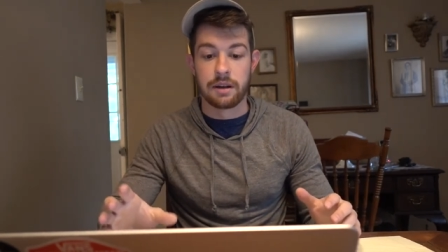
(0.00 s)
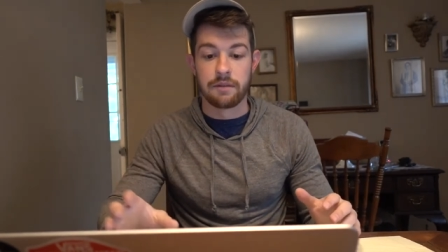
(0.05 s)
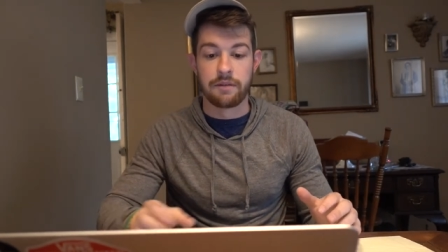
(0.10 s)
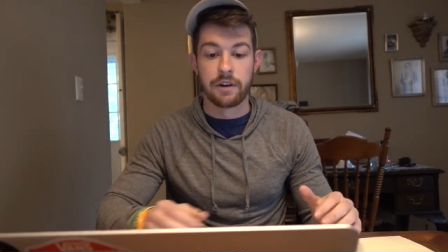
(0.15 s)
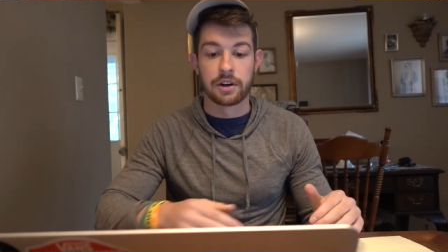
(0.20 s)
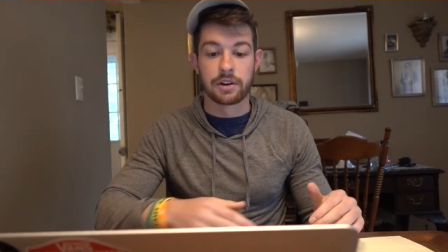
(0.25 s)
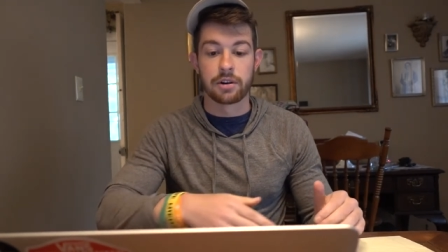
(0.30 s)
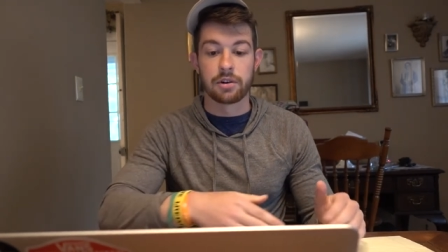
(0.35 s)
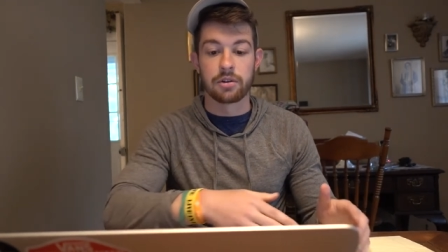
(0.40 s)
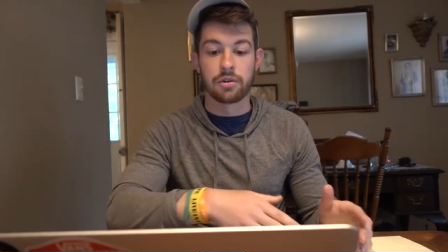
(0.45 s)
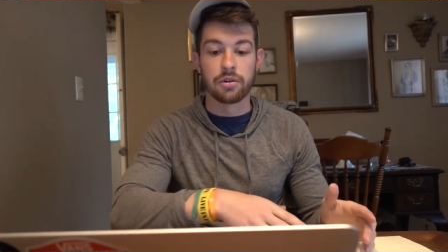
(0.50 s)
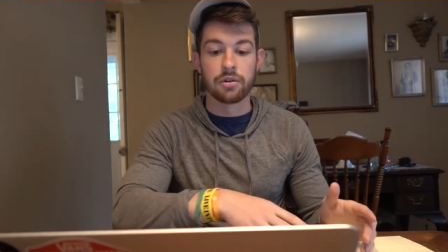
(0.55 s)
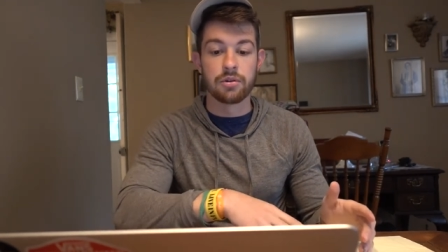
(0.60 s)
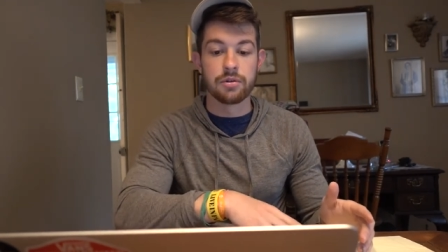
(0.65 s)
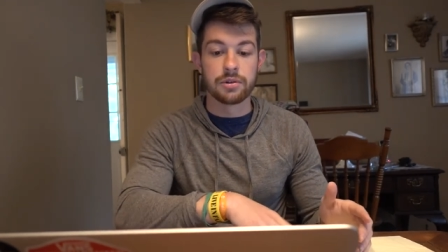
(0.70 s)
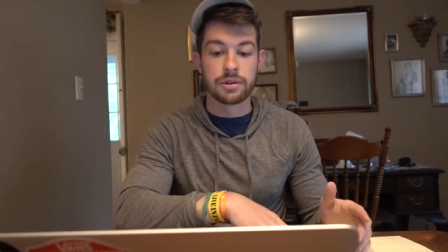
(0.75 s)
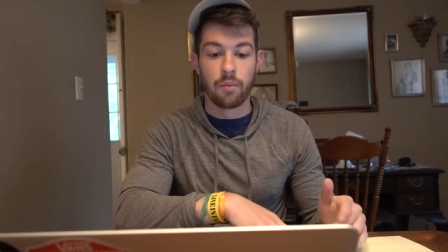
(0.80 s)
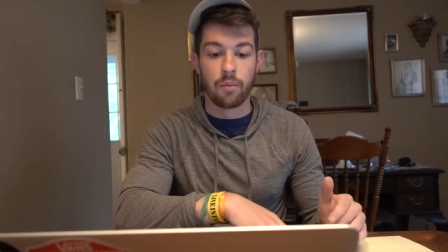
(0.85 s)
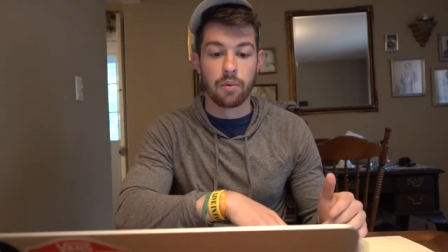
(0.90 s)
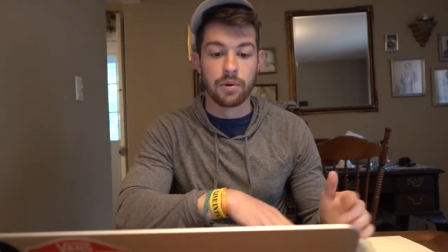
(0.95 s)
And Victor
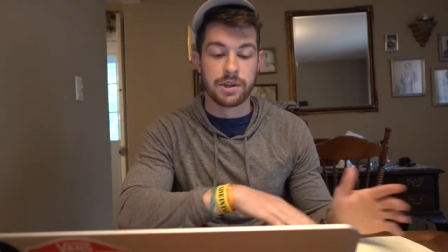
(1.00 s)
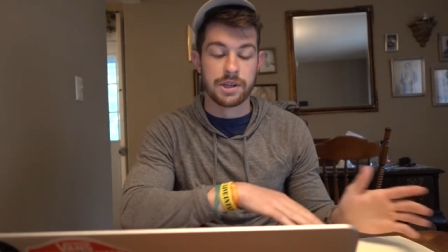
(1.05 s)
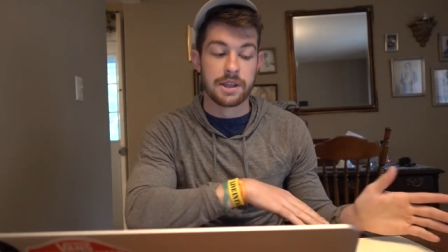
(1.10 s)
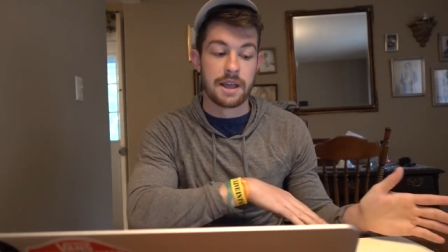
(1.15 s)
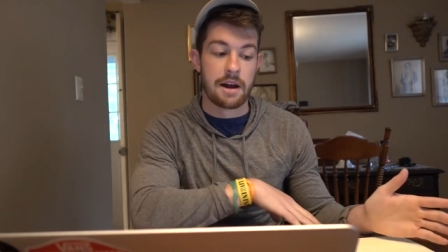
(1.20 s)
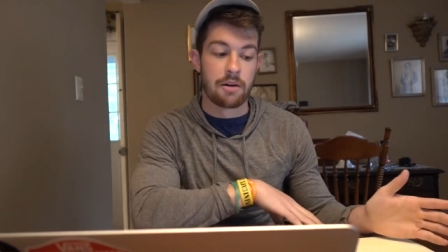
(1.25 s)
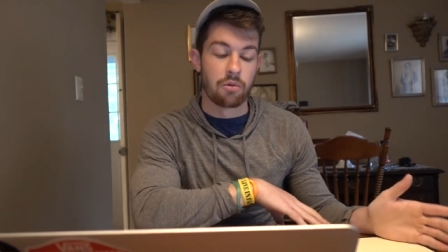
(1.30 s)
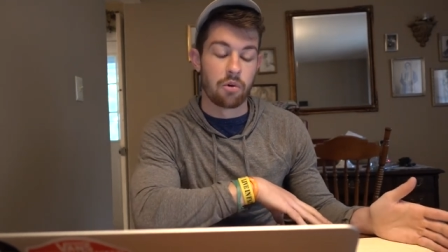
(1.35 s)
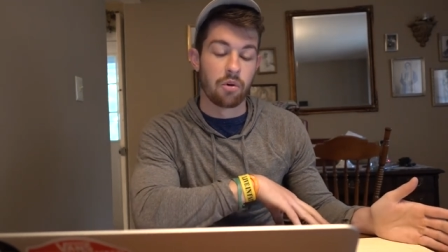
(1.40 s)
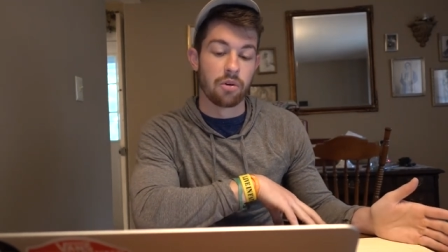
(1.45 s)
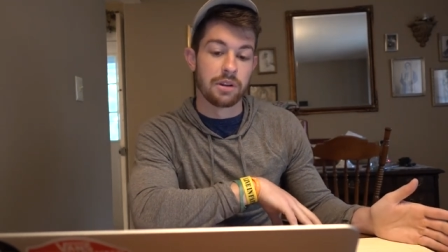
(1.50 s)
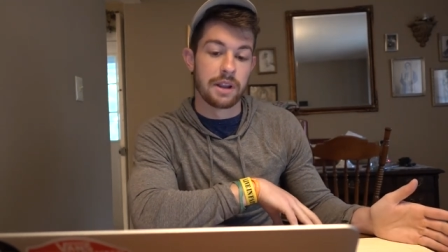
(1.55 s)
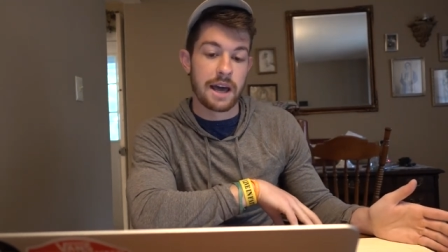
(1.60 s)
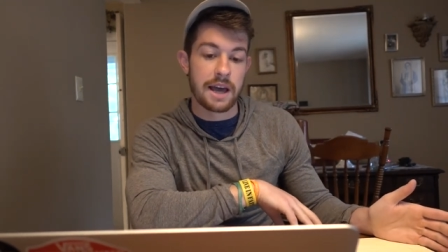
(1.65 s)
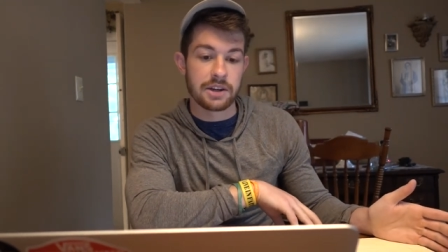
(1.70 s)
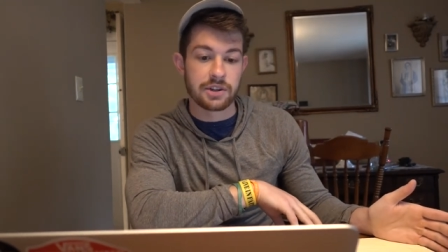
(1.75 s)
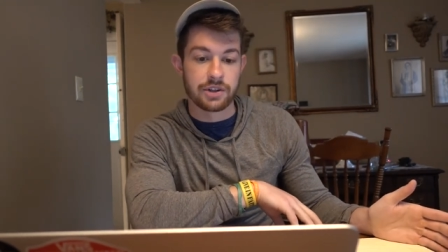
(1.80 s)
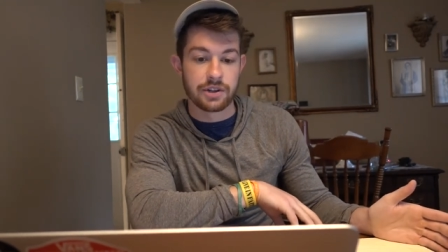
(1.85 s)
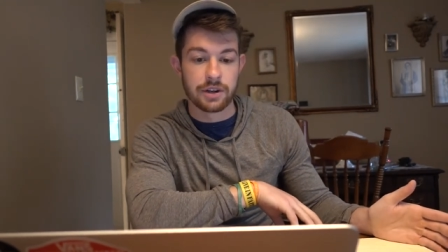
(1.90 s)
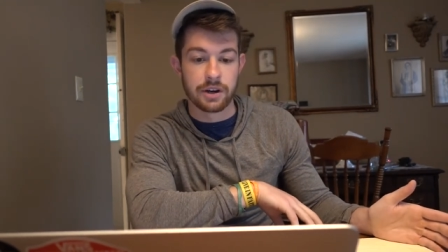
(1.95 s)
Cruz was in that role
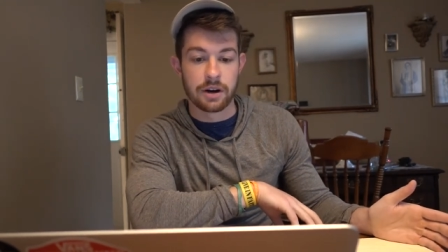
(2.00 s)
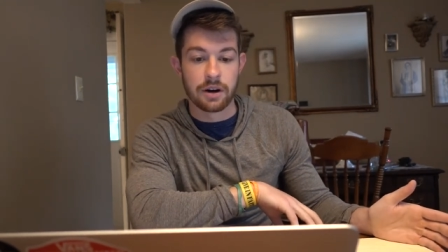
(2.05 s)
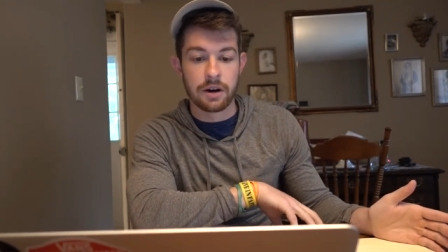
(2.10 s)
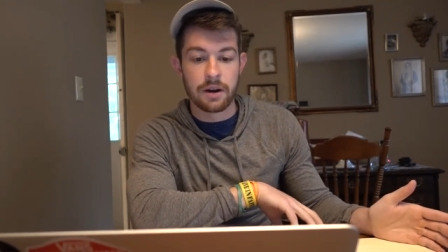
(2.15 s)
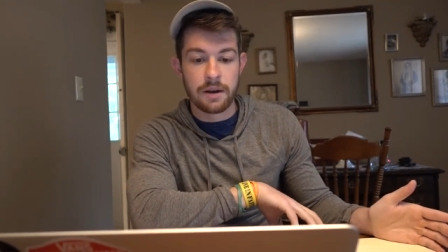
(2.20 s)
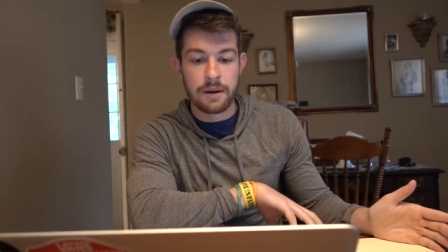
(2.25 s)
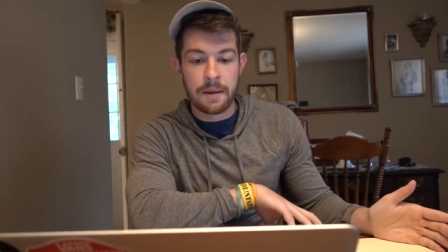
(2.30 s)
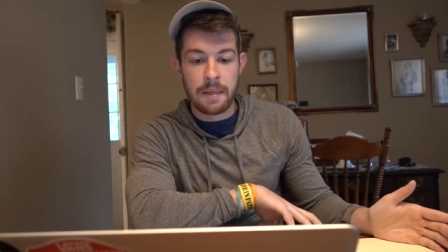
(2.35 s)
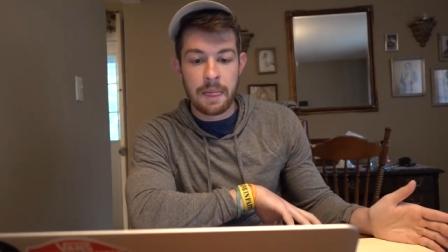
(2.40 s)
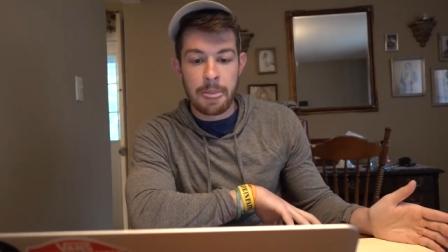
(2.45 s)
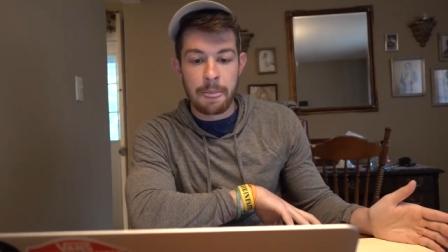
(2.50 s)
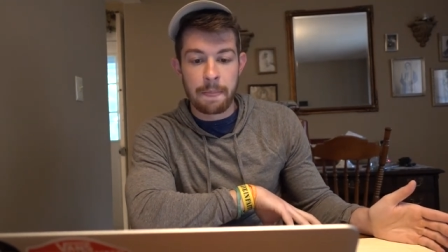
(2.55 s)
last year,